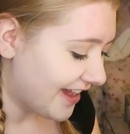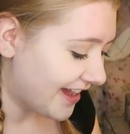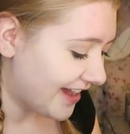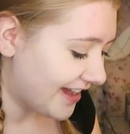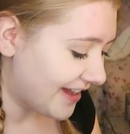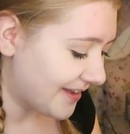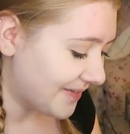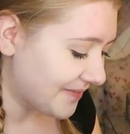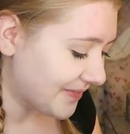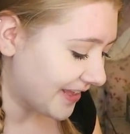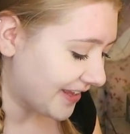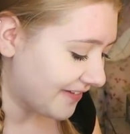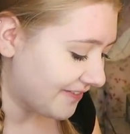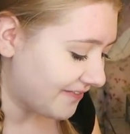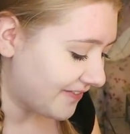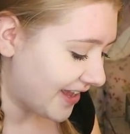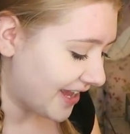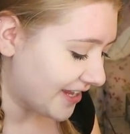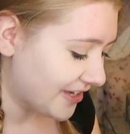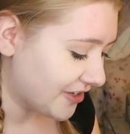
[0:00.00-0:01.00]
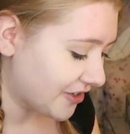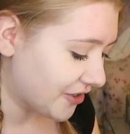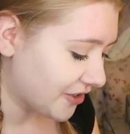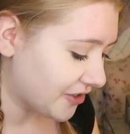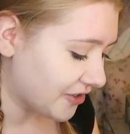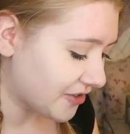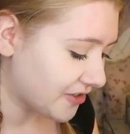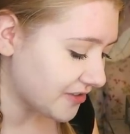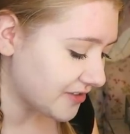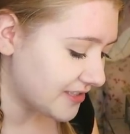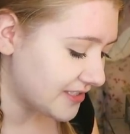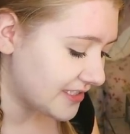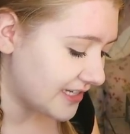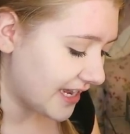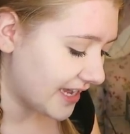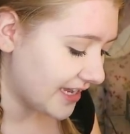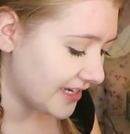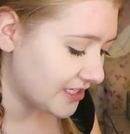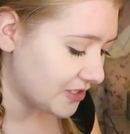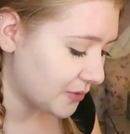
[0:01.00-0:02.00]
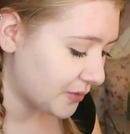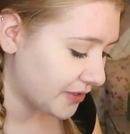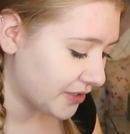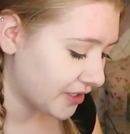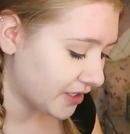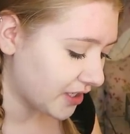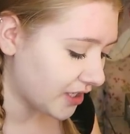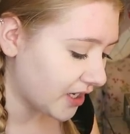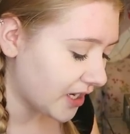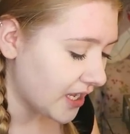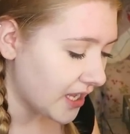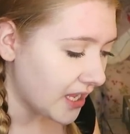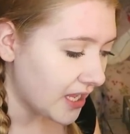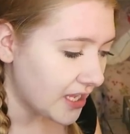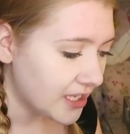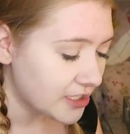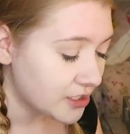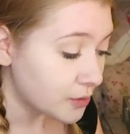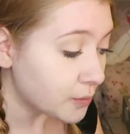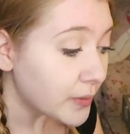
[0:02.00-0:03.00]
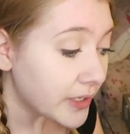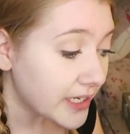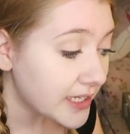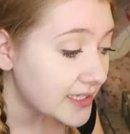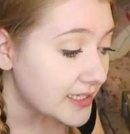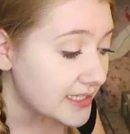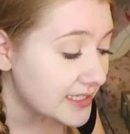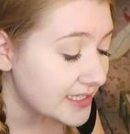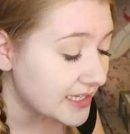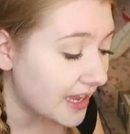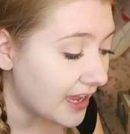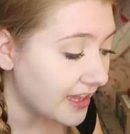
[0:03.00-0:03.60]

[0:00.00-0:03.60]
um, like fangirl stan Twitter tweets.